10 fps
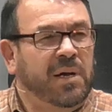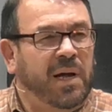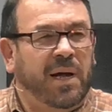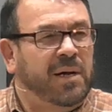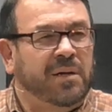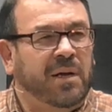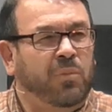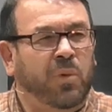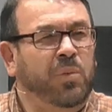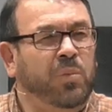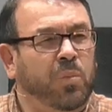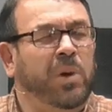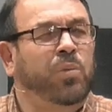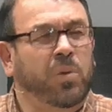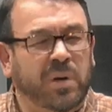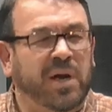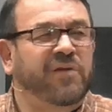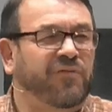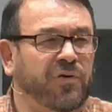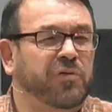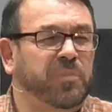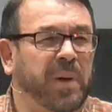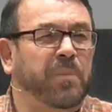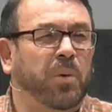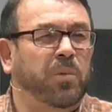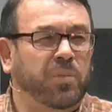uh, we, we would influence people.